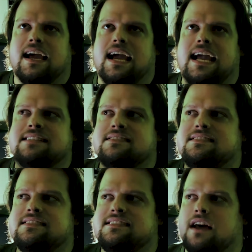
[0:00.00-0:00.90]
in
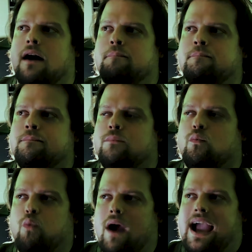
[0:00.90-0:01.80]
some
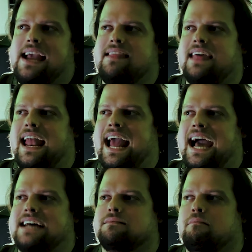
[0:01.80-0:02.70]
way that
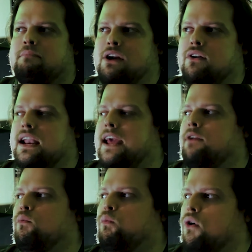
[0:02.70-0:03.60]
has merit
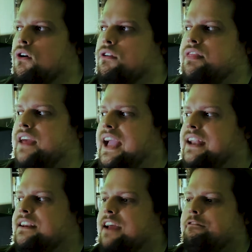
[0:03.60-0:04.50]
and worth
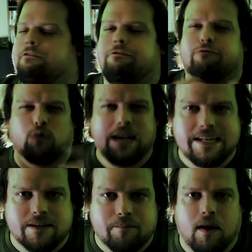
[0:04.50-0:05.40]
and, and
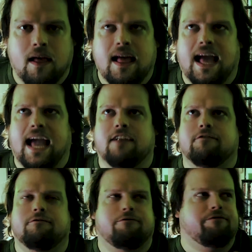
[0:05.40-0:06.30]
freedom and
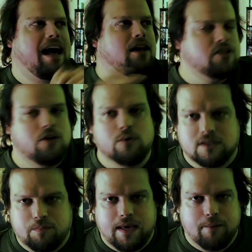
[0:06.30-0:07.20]
value to
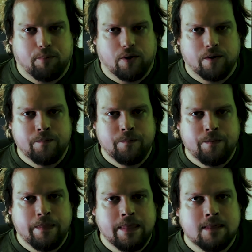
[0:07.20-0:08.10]
people
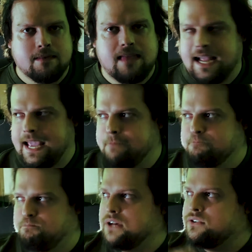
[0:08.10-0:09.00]
that can
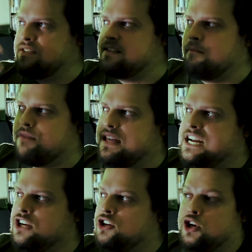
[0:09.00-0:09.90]
build
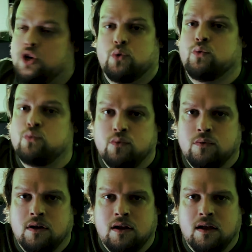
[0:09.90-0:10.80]
something new.
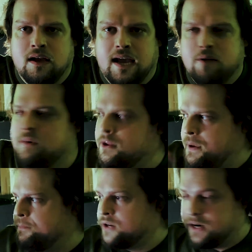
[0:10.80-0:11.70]
And whether
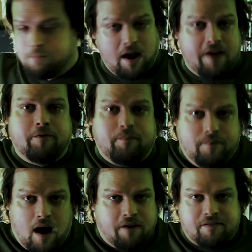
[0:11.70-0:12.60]
people are going to profit off of